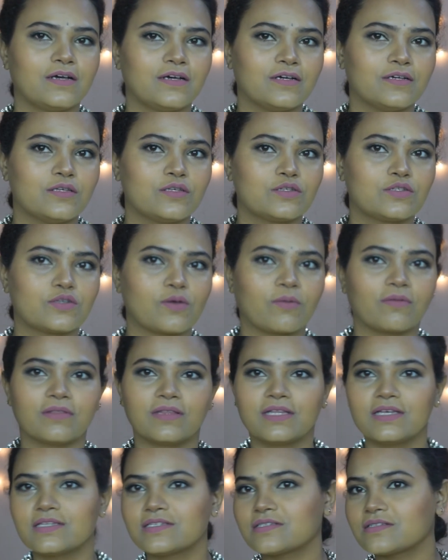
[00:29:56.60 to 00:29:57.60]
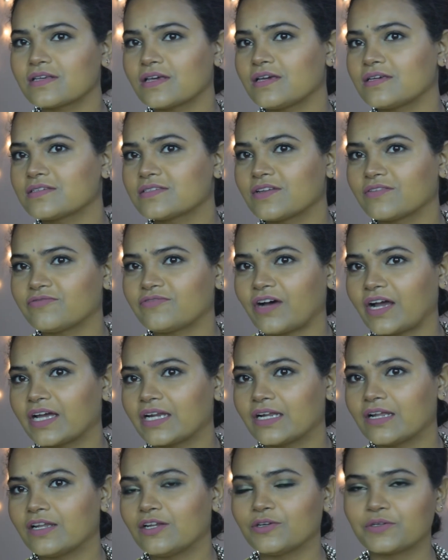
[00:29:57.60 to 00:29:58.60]
So this is the
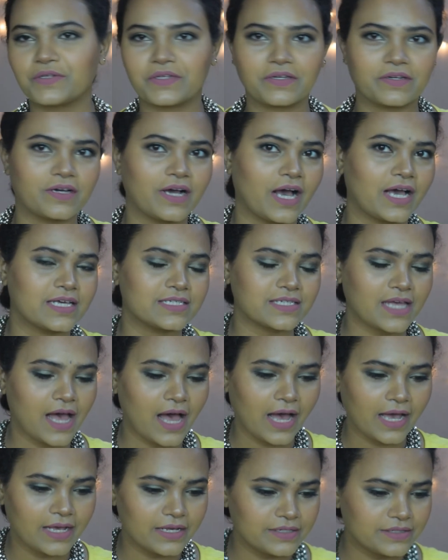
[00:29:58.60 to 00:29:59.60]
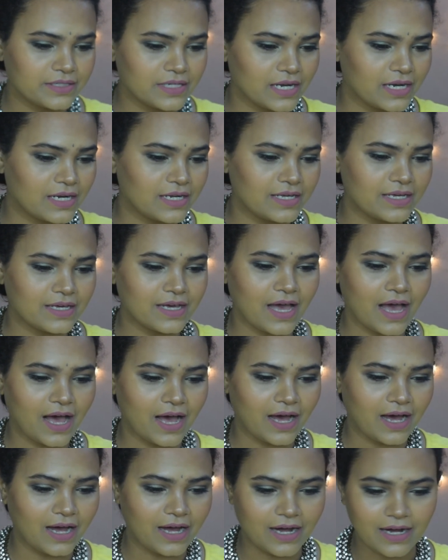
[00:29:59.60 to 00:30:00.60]
final look here, guys. I really
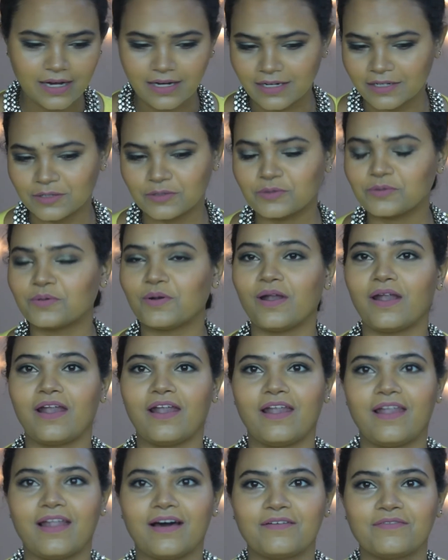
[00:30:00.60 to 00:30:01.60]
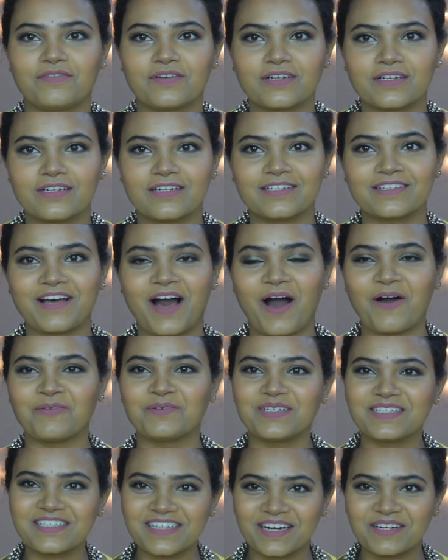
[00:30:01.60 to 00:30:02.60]
loved how
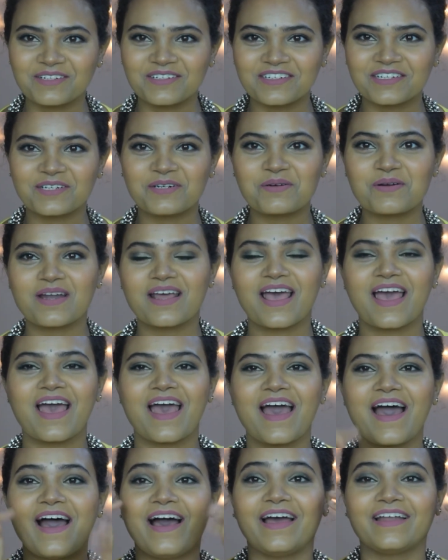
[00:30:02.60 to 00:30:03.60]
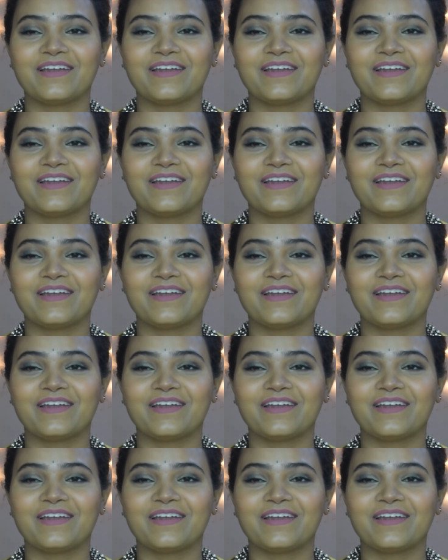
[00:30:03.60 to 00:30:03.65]
it turned out, and